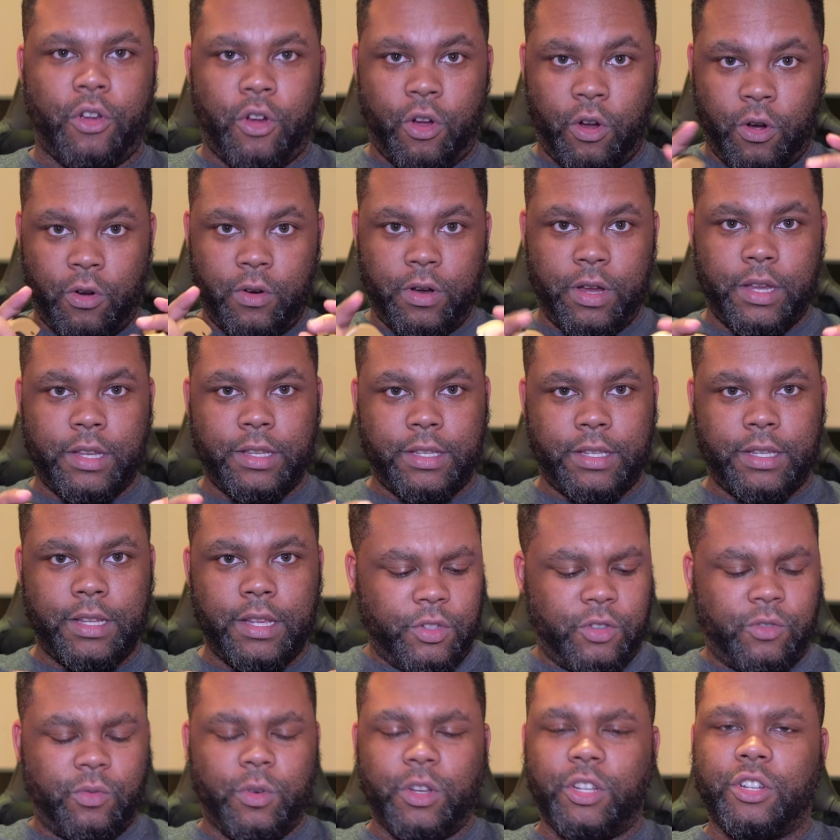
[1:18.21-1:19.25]
current
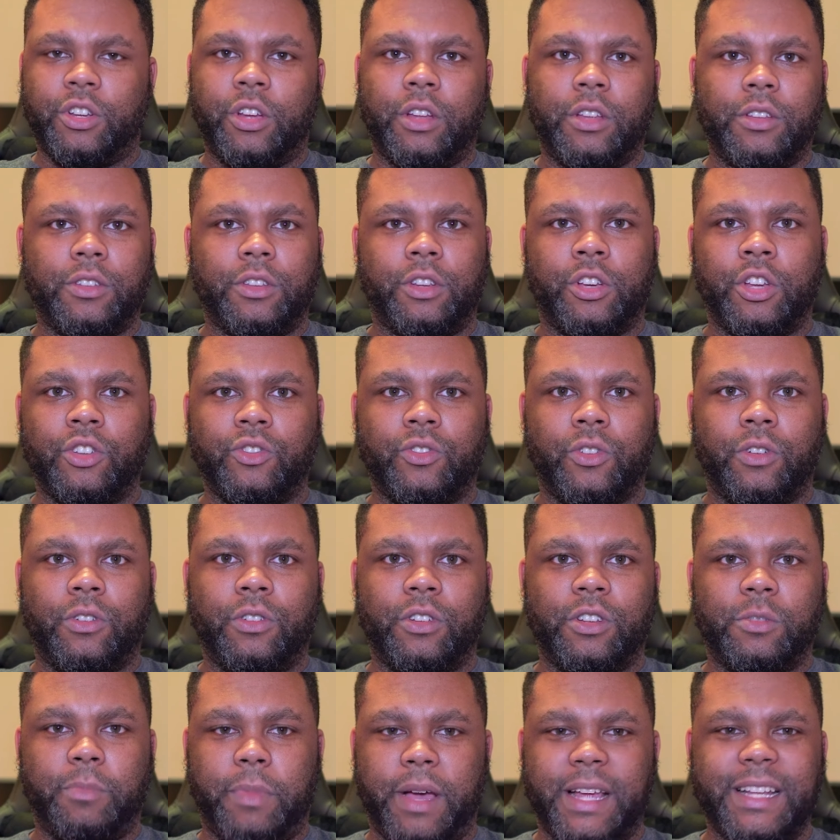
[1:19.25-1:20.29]
Switch
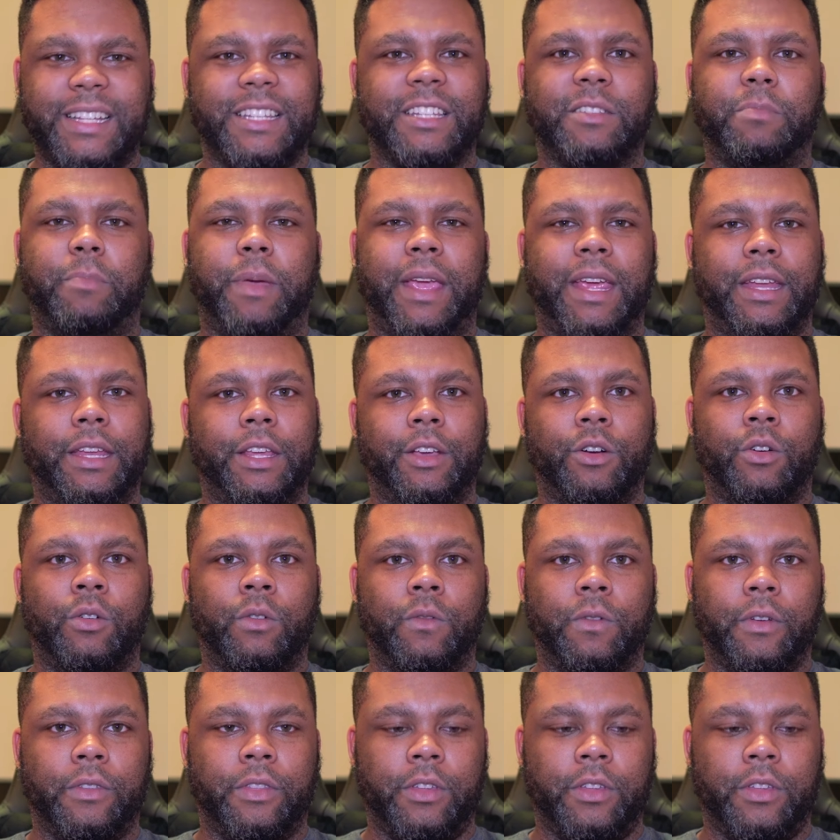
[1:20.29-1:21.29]
controllers by just painting over